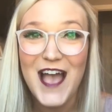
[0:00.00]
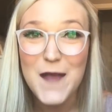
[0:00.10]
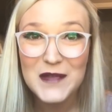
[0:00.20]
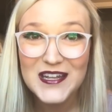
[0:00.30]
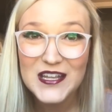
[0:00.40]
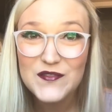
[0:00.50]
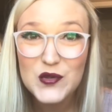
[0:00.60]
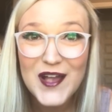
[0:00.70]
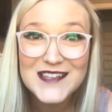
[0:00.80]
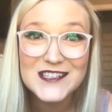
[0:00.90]
I'm gonna give you
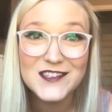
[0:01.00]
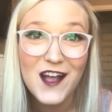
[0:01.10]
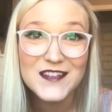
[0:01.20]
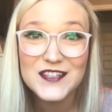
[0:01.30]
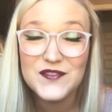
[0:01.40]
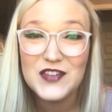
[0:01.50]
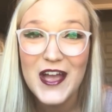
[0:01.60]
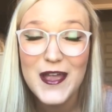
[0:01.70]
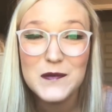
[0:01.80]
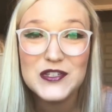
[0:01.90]
guys lots of
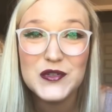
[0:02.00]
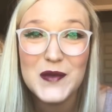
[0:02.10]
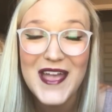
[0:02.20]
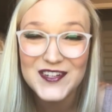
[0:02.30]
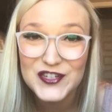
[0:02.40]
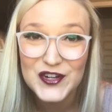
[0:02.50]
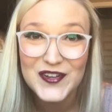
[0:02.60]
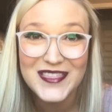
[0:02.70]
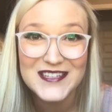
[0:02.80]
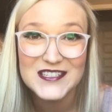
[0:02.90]
time to enter
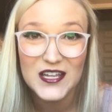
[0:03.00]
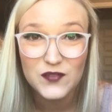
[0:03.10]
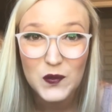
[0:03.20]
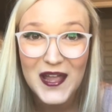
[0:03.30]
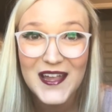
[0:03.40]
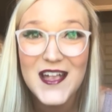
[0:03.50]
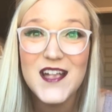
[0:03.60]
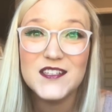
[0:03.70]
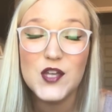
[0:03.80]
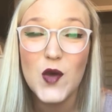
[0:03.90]
this giveaway,
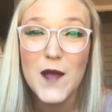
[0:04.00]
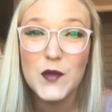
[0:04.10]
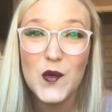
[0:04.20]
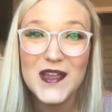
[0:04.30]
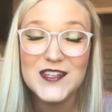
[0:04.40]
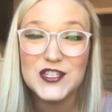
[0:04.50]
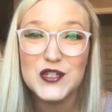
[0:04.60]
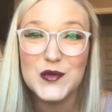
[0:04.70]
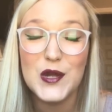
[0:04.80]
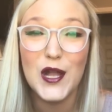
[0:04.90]
so I'm going
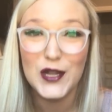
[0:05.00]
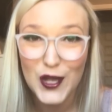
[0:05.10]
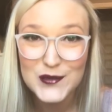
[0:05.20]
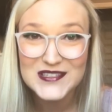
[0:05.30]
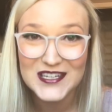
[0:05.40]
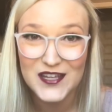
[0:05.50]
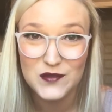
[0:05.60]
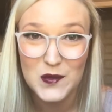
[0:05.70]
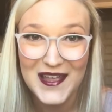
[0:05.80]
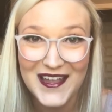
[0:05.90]
to close the
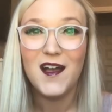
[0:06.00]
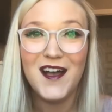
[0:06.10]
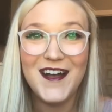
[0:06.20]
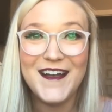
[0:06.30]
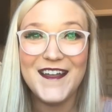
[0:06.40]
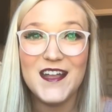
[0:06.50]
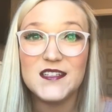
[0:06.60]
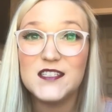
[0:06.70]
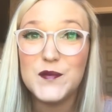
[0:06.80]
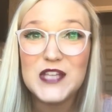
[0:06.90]
giveaway on
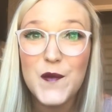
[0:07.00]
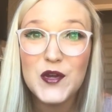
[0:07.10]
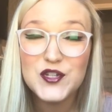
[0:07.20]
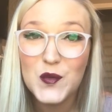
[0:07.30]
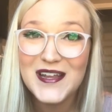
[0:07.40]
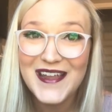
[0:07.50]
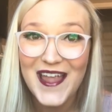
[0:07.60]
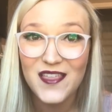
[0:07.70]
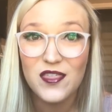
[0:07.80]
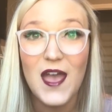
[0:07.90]
September
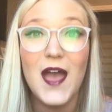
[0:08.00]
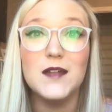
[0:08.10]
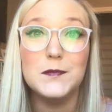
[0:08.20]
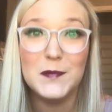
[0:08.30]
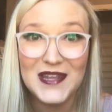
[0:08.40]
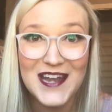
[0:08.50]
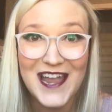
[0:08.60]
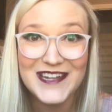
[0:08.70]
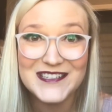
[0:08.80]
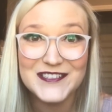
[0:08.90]
28th at
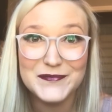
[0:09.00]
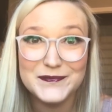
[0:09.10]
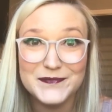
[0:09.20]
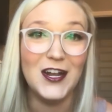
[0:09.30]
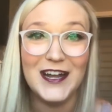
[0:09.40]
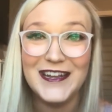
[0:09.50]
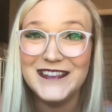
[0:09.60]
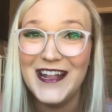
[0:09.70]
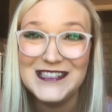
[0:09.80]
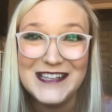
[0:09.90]
midnight. All right,
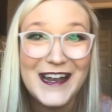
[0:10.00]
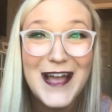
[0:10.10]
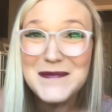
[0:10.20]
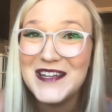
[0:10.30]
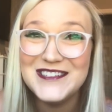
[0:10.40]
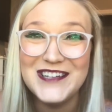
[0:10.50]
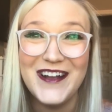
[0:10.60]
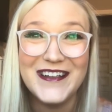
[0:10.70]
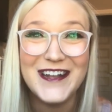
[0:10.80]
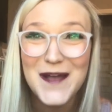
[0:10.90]
that's it. I'm done
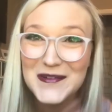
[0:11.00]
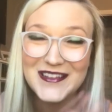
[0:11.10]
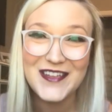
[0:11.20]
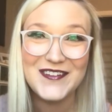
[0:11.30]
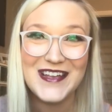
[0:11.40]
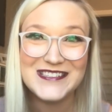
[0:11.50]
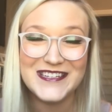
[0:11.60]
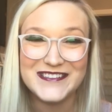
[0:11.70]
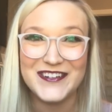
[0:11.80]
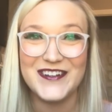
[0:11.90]
talking. I'm gonna let you guys
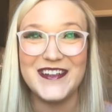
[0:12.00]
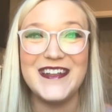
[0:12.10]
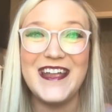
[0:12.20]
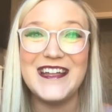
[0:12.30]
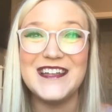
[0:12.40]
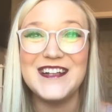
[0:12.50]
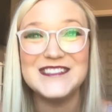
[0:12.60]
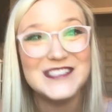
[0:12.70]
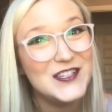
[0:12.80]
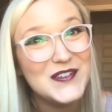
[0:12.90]
get started, and I'll
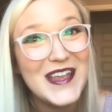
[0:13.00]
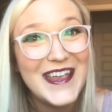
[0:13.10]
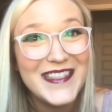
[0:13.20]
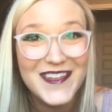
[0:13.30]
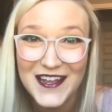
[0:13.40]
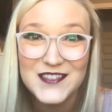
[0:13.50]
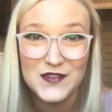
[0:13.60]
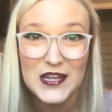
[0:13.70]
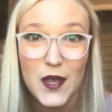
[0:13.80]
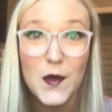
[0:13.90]
see you in the next
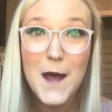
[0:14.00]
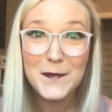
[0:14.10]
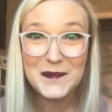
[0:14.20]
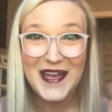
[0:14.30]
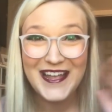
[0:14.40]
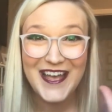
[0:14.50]
video. Bye,